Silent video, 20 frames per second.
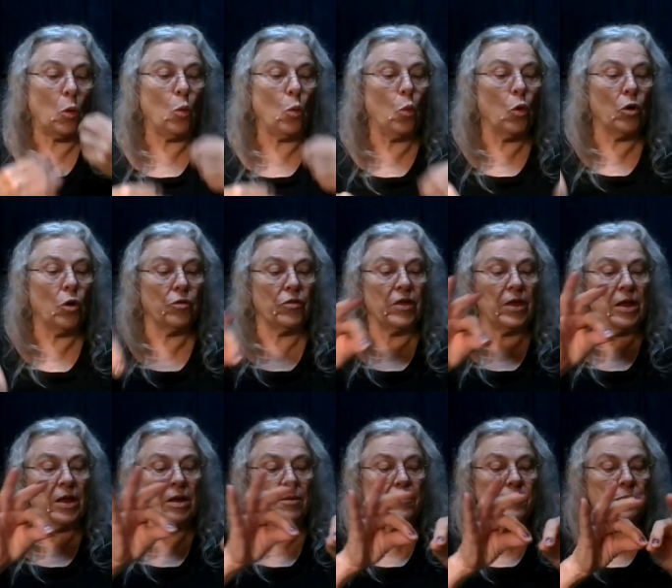
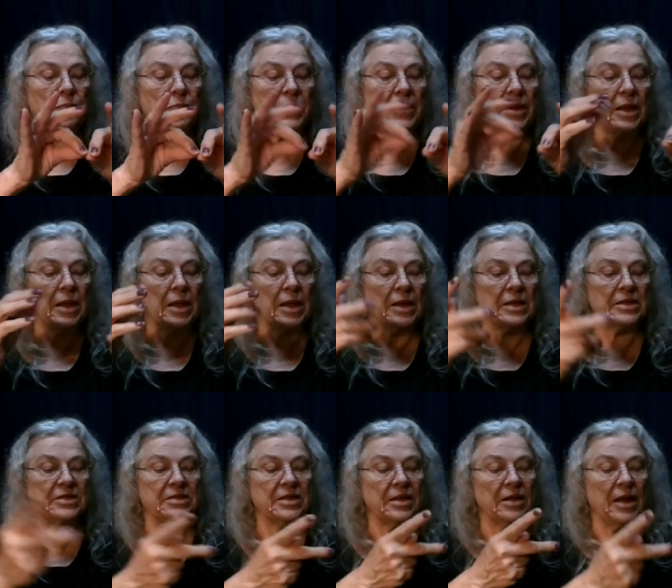Worthy
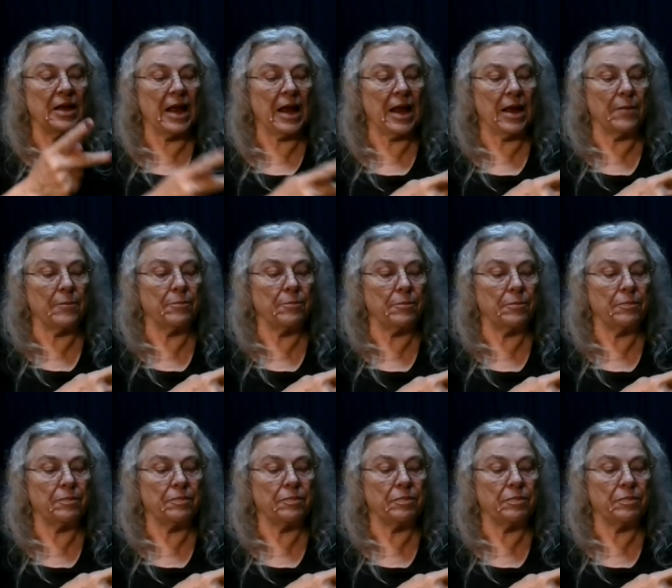is the Lamb.